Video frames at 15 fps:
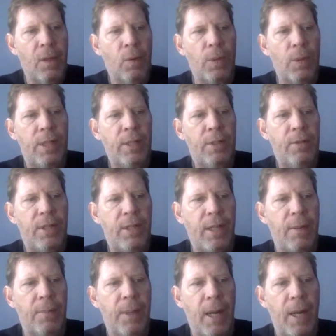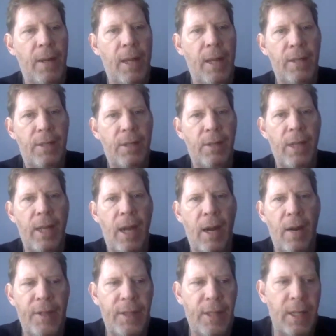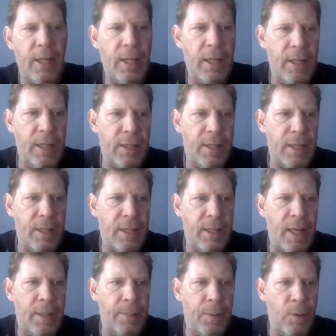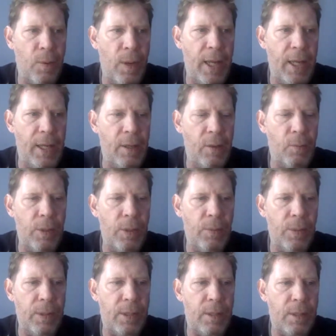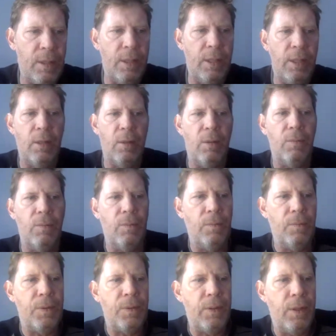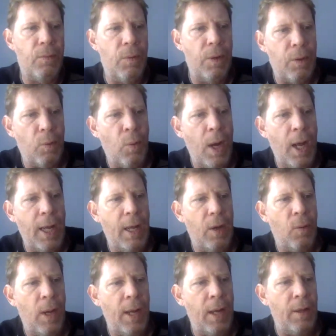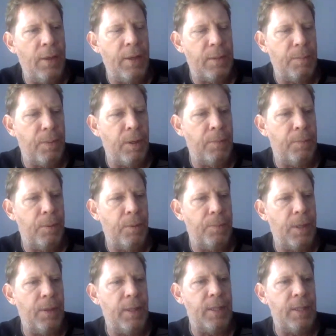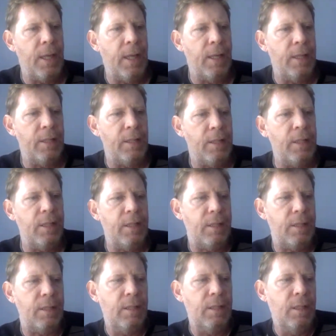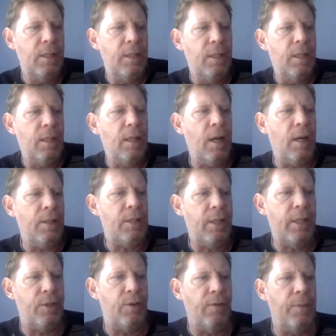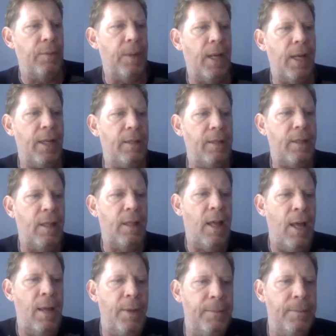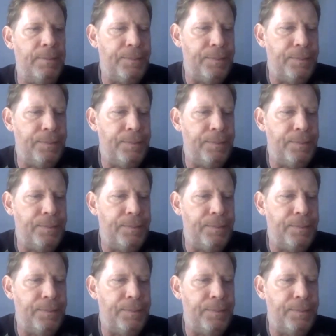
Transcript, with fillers: What's interesting about, and, and so they harvested it in a sustainable way. And, and what's, you know, so you wonder why why all this bird poop on these islands, and it's largely driven by climate.